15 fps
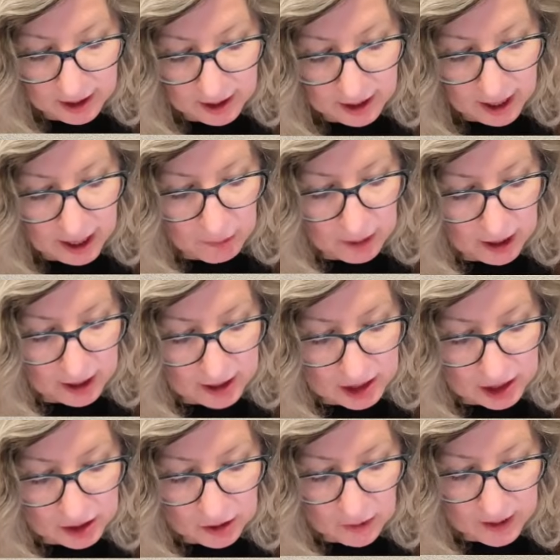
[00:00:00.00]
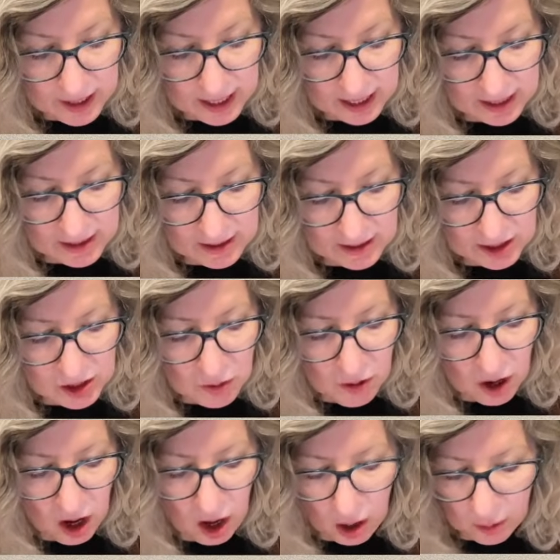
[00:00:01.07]
I want to go ahead. You don't
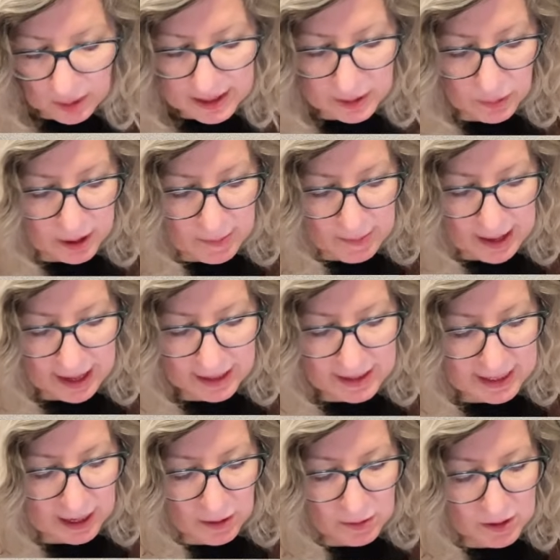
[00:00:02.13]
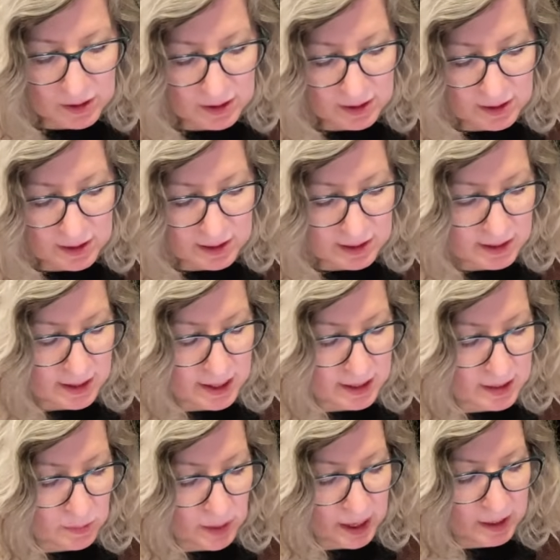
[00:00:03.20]
always want to max out this
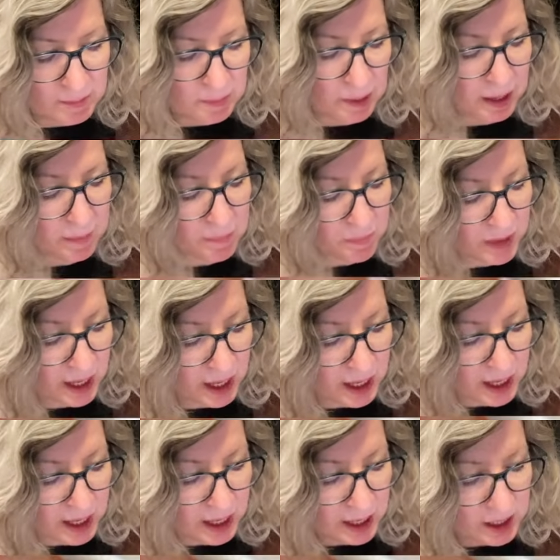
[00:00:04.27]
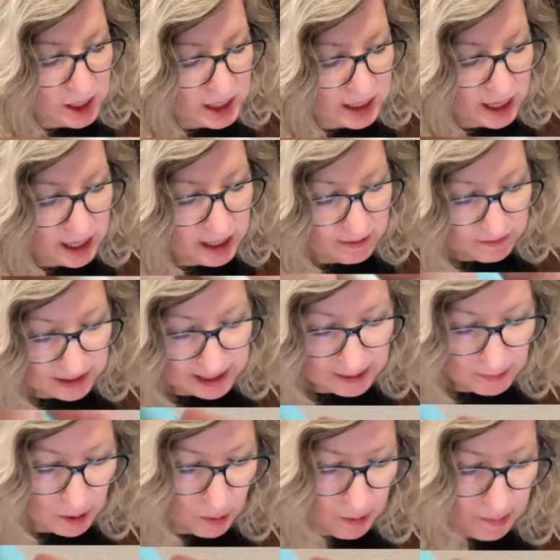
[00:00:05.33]
one, but just kind of keep
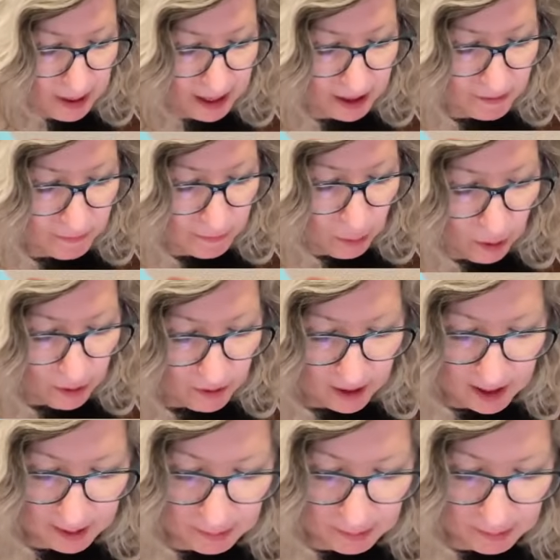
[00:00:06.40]
going back and forth and